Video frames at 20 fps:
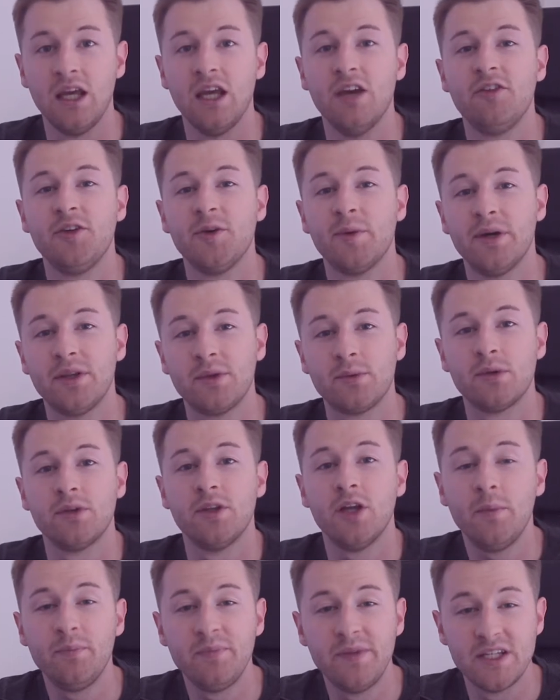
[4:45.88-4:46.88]
If you want to
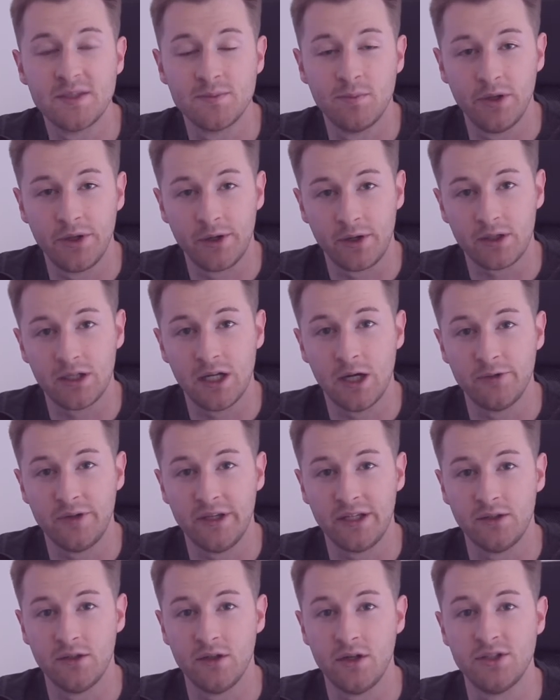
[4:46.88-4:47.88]
adopt these modern cloud
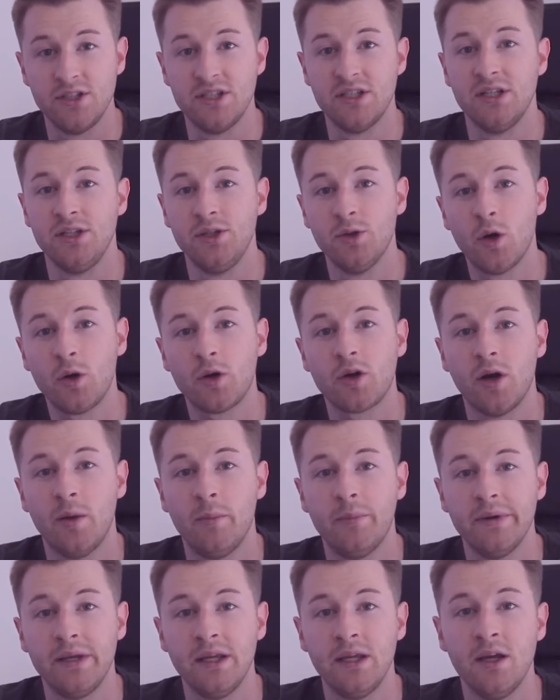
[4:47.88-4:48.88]
technologies in your
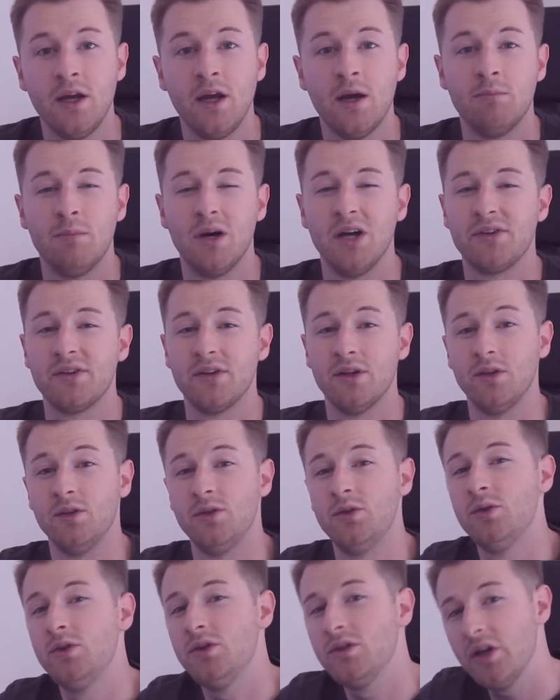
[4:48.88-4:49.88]
company, but
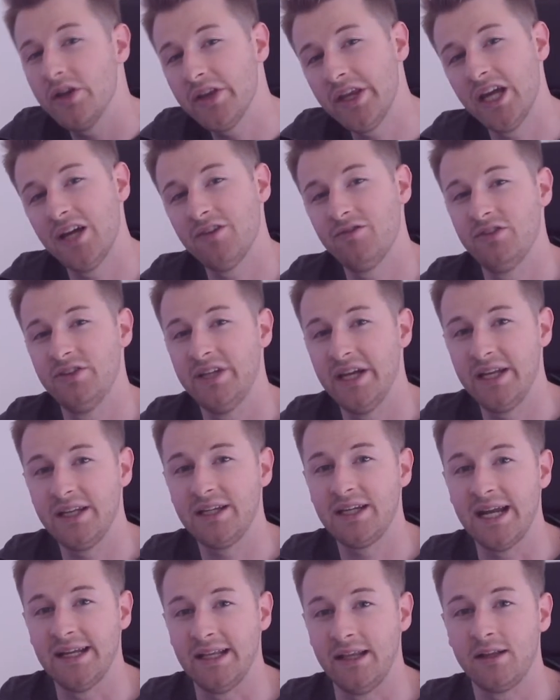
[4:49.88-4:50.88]
do not have a
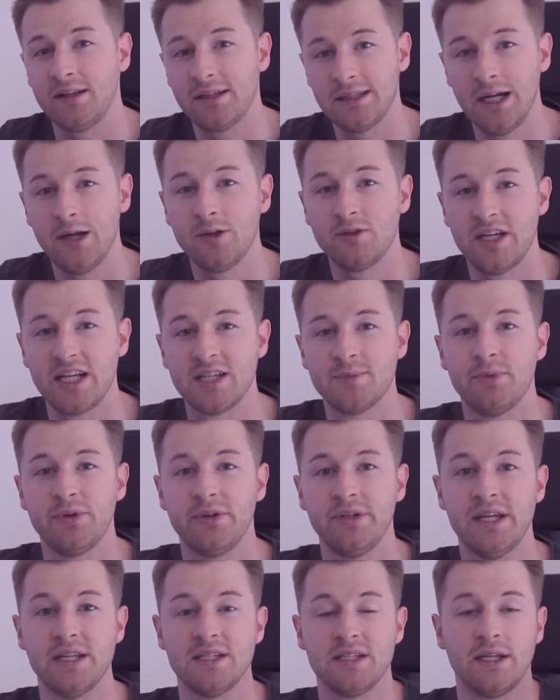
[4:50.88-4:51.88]
dedicated cloud
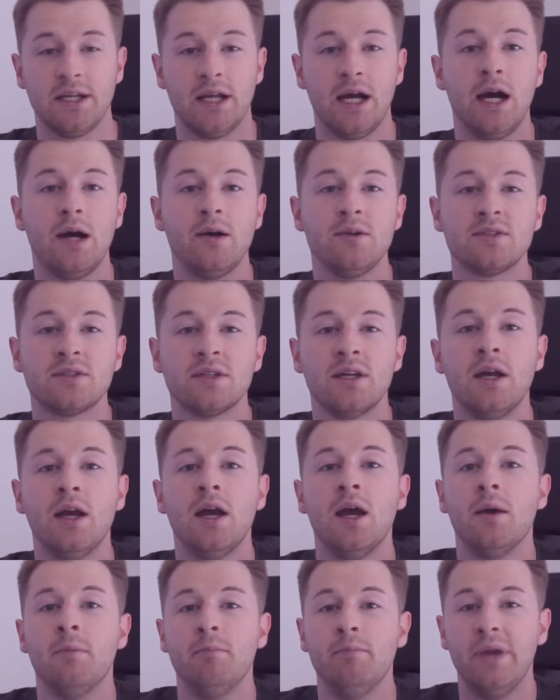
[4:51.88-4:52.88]
expertise in-house,
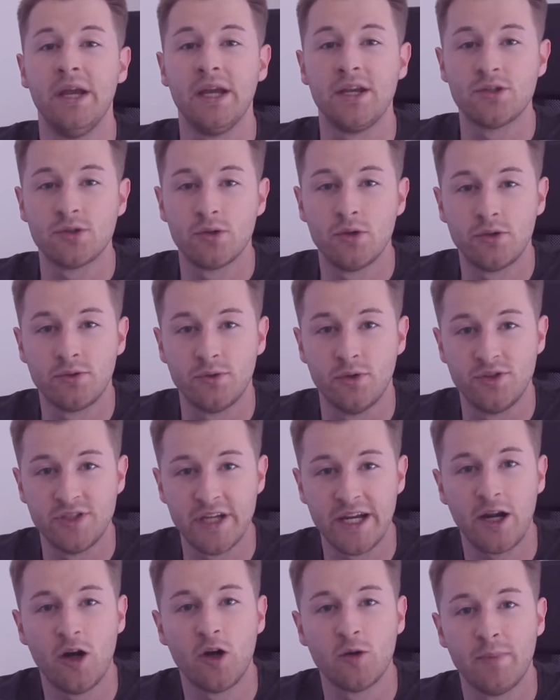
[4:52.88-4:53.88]
make sure to
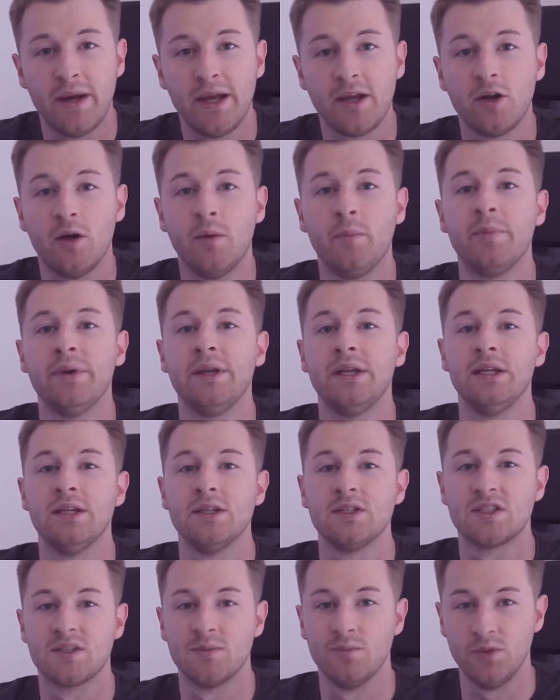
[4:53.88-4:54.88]
check out my
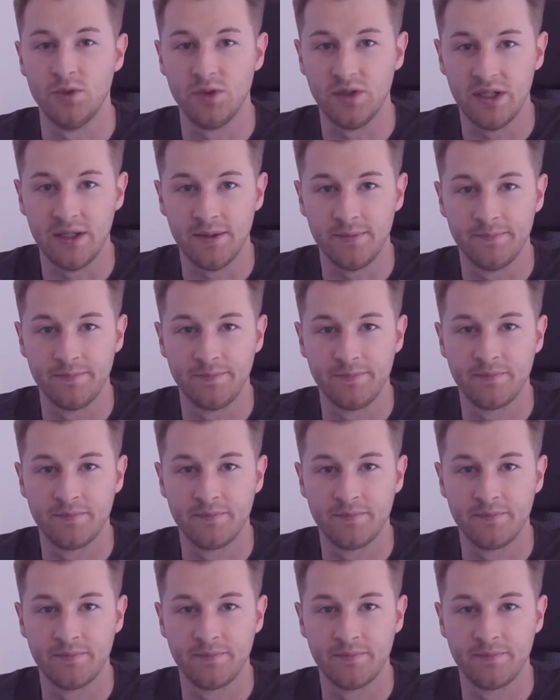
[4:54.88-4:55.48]
company, Smoothy.